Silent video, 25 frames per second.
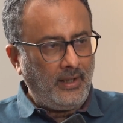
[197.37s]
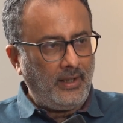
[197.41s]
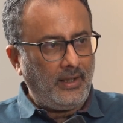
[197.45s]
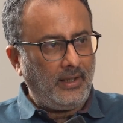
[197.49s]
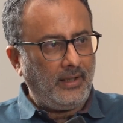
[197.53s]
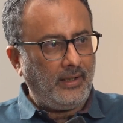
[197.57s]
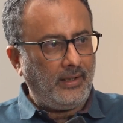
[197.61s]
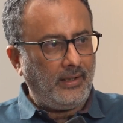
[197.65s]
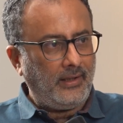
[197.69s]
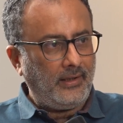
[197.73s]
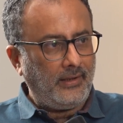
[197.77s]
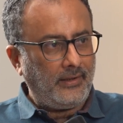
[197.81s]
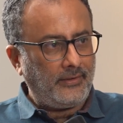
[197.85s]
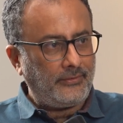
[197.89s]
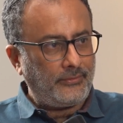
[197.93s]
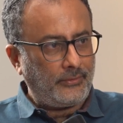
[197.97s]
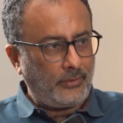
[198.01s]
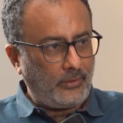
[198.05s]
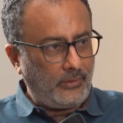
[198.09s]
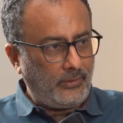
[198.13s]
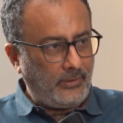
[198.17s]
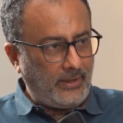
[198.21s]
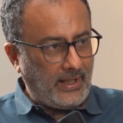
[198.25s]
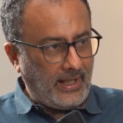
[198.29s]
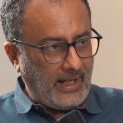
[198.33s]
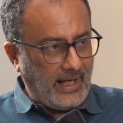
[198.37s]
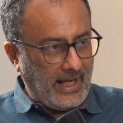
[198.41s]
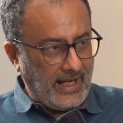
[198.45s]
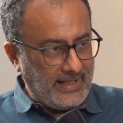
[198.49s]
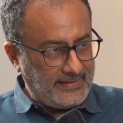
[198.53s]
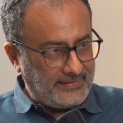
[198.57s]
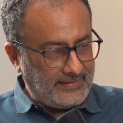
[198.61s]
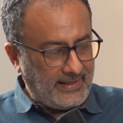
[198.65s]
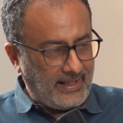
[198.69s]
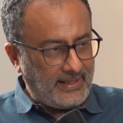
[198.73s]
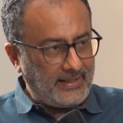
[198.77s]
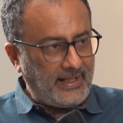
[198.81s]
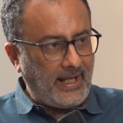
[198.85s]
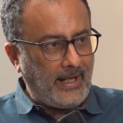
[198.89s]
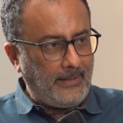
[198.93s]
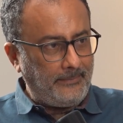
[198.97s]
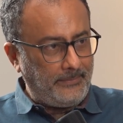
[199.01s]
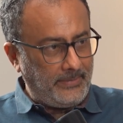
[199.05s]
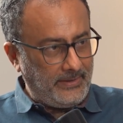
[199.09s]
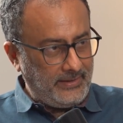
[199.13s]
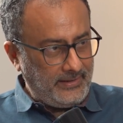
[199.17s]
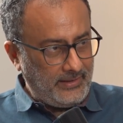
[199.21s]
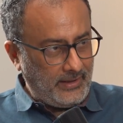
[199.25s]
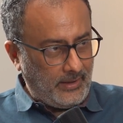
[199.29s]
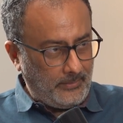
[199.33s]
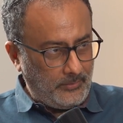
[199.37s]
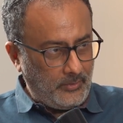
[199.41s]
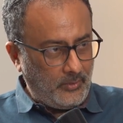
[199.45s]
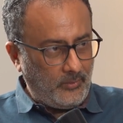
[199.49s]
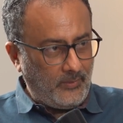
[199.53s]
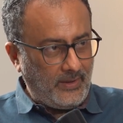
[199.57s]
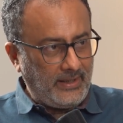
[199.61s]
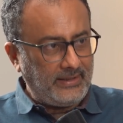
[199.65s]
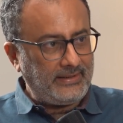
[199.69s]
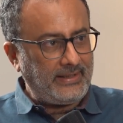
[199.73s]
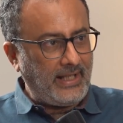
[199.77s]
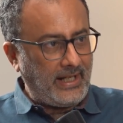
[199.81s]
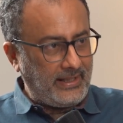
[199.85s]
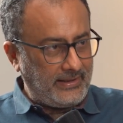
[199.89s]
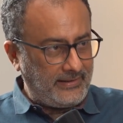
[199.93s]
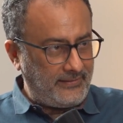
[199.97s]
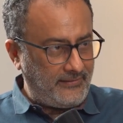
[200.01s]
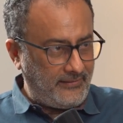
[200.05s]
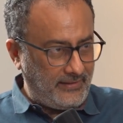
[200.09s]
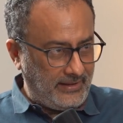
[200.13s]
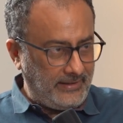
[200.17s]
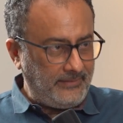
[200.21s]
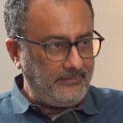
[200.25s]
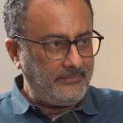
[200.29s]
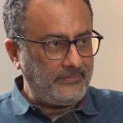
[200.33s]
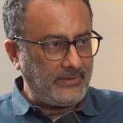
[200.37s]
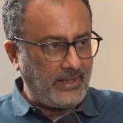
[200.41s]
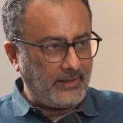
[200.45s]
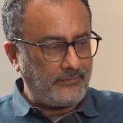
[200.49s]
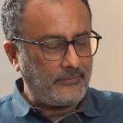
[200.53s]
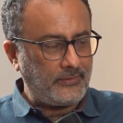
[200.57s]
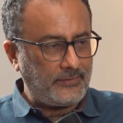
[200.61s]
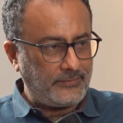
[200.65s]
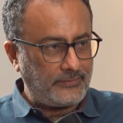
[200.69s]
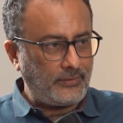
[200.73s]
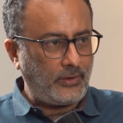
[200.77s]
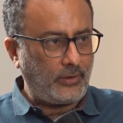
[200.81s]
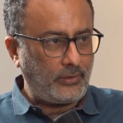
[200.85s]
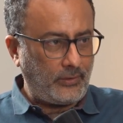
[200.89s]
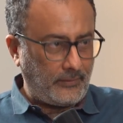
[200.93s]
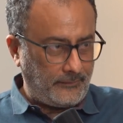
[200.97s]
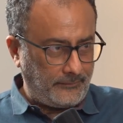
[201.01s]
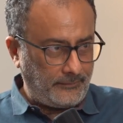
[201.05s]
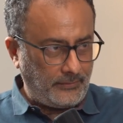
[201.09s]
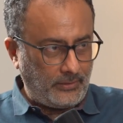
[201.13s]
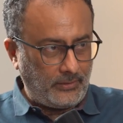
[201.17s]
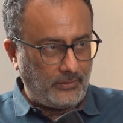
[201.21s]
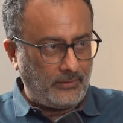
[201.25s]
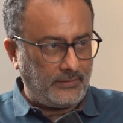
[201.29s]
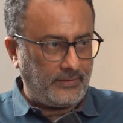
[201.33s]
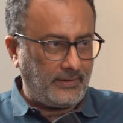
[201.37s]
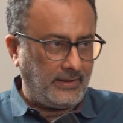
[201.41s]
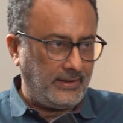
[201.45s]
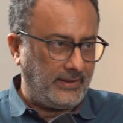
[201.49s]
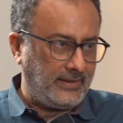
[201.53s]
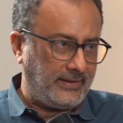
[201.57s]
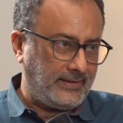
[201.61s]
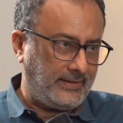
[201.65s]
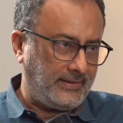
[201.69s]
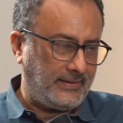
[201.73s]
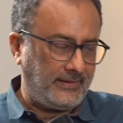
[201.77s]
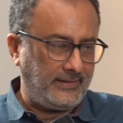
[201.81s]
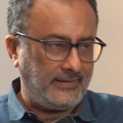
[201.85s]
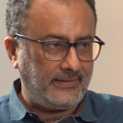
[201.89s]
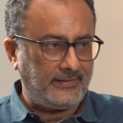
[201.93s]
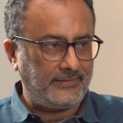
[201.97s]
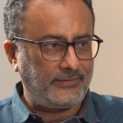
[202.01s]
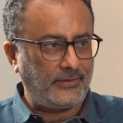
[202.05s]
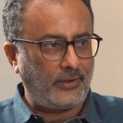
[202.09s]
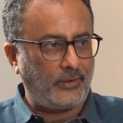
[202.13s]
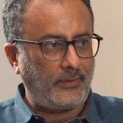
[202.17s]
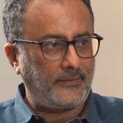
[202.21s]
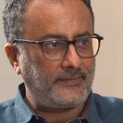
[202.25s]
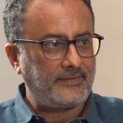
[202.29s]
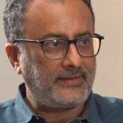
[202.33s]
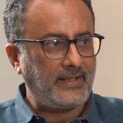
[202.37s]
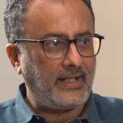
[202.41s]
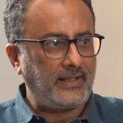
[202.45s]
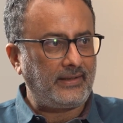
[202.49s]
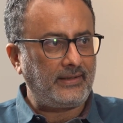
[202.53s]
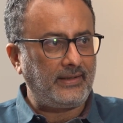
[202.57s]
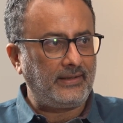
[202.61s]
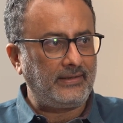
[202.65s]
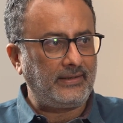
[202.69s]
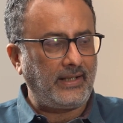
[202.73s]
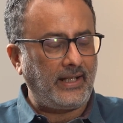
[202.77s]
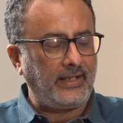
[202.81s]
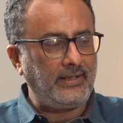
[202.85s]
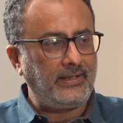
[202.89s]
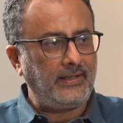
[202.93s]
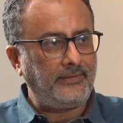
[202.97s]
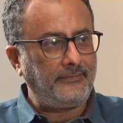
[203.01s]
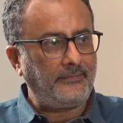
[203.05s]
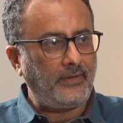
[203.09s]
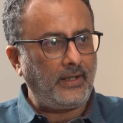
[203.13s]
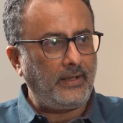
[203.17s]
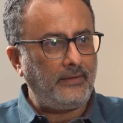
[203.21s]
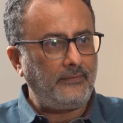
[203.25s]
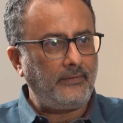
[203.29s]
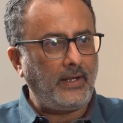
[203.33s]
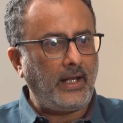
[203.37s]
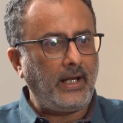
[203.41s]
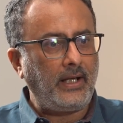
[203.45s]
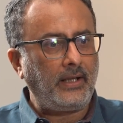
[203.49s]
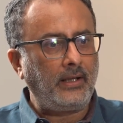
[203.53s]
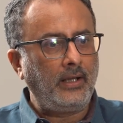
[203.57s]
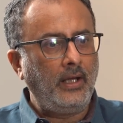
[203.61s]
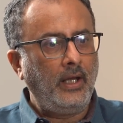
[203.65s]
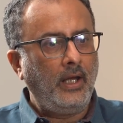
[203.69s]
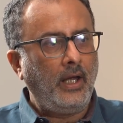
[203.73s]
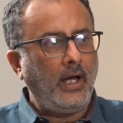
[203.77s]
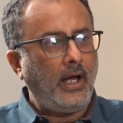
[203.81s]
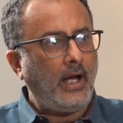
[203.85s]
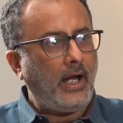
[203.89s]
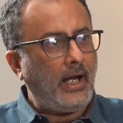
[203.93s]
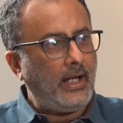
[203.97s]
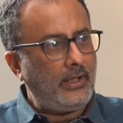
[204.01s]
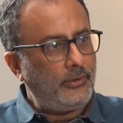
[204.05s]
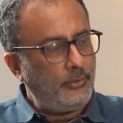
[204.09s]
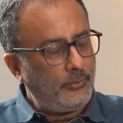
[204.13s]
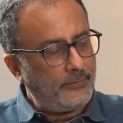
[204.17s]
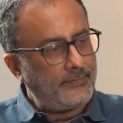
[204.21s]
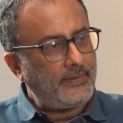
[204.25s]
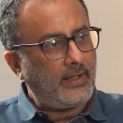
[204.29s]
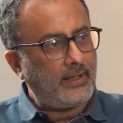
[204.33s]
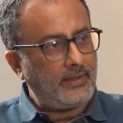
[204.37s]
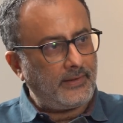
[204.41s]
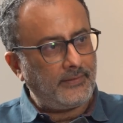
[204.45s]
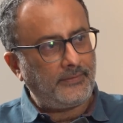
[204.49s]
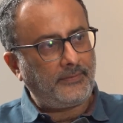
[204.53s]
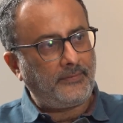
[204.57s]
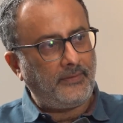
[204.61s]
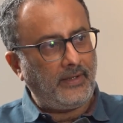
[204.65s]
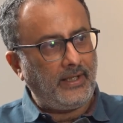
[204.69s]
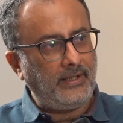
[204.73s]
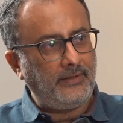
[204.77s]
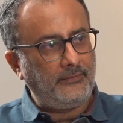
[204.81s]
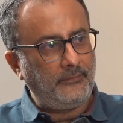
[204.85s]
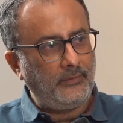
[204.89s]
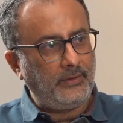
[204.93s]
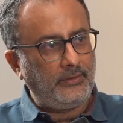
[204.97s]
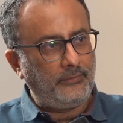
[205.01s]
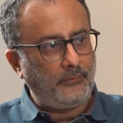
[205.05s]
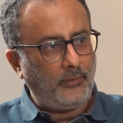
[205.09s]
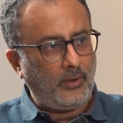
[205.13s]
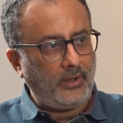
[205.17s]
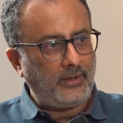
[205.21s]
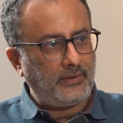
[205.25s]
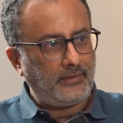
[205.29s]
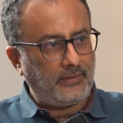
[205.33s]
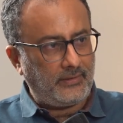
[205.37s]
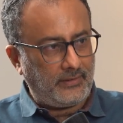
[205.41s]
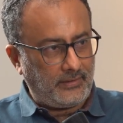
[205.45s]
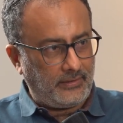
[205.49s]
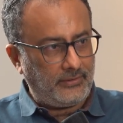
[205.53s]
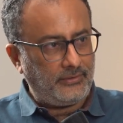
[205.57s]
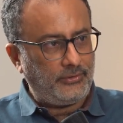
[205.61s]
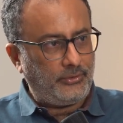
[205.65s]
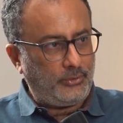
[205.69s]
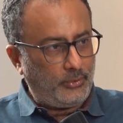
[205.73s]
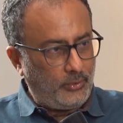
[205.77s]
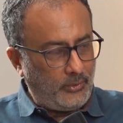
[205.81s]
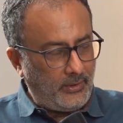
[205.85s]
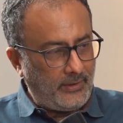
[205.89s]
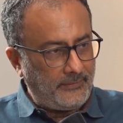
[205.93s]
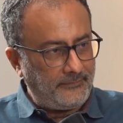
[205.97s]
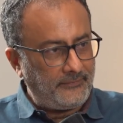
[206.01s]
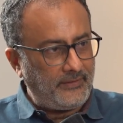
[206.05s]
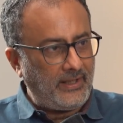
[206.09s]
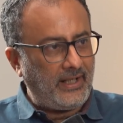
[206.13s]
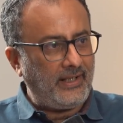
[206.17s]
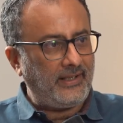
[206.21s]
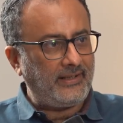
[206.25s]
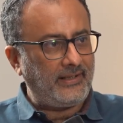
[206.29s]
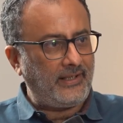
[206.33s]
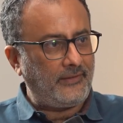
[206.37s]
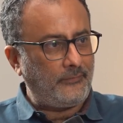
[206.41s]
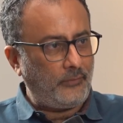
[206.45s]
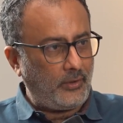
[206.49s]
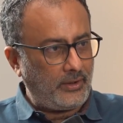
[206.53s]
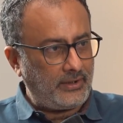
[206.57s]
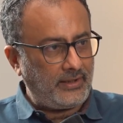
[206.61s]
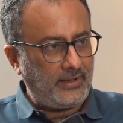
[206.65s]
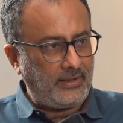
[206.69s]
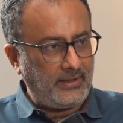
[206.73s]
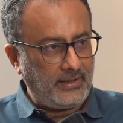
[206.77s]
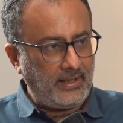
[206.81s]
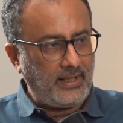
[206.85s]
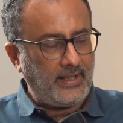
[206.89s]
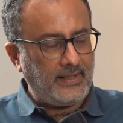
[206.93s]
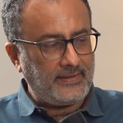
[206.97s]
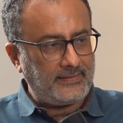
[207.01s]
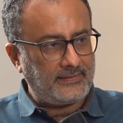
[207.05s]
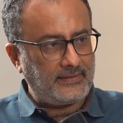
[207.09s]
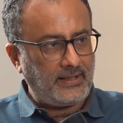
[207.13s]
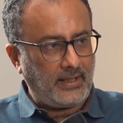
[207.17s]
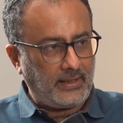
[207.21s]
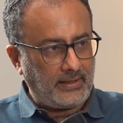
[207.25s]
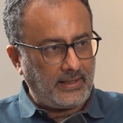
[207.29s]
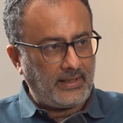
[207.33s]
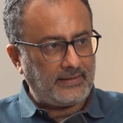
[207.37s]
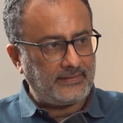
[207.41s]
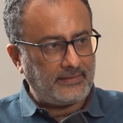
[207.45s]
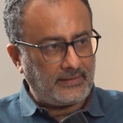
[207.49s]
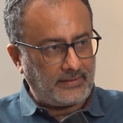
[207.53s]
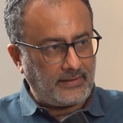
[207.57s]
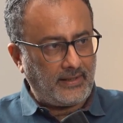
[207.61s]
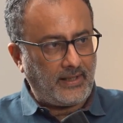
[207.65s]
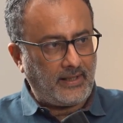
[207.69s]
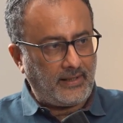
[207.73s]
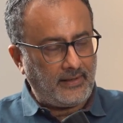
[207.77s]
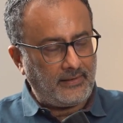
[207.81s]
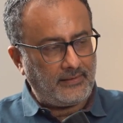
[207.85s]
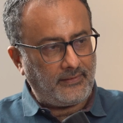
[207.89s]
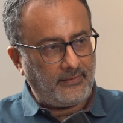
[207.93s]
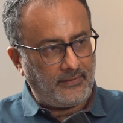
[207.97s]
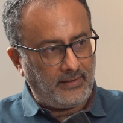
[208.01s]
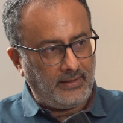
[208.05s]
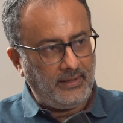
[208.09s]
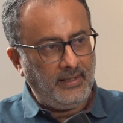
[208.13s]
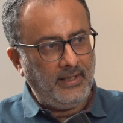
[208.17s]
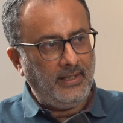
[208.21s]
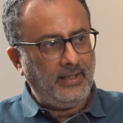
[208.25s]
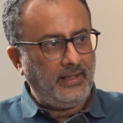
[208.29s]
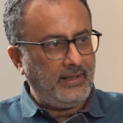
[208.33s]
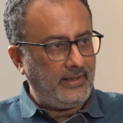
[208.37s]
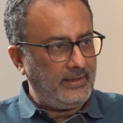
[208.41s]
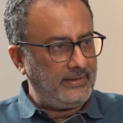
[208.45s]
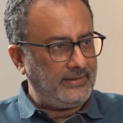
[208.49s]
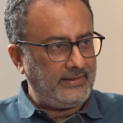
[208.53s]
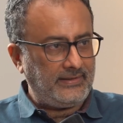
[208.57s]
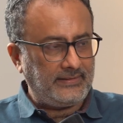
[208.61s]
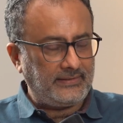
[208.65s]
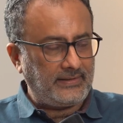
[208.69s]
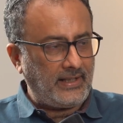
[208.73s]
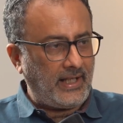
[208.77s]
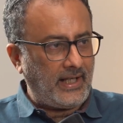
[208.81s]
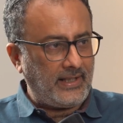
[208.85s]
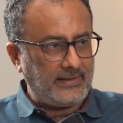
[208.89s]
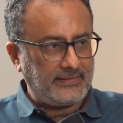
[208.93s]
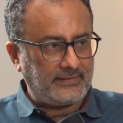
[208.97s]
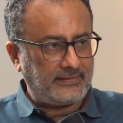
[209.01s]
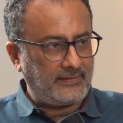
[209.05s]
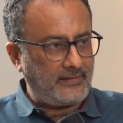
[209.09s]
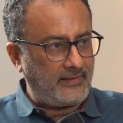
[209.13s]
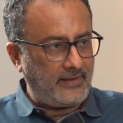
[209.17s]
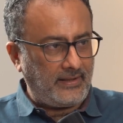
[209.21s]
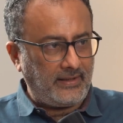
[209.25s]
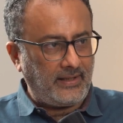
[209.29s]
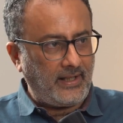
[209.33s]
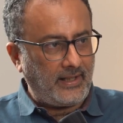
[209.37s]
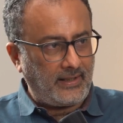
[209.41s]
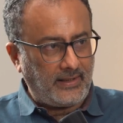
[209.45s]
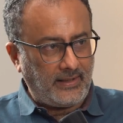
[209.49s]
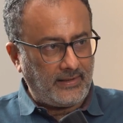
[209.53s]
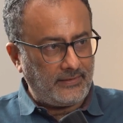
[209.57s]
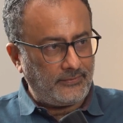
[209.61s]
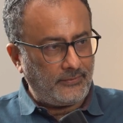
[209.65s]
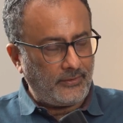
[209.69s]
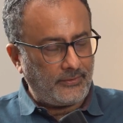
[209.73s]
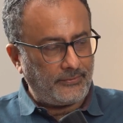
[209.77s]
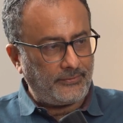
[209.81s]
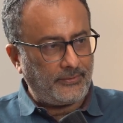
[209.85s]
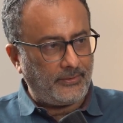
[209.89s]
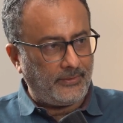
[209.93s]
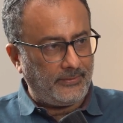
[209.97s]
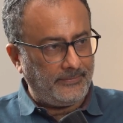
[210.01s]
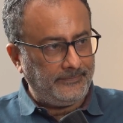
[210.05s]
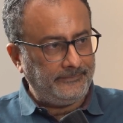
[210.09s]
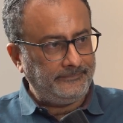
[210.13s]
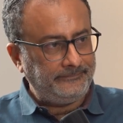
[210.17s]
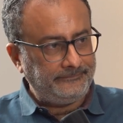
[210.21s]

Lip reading: So has that happened? Number one, that dream that was sort of set in 95, and are you satisfied with what you have done and what India has done as a territory in these last 3 decades or so?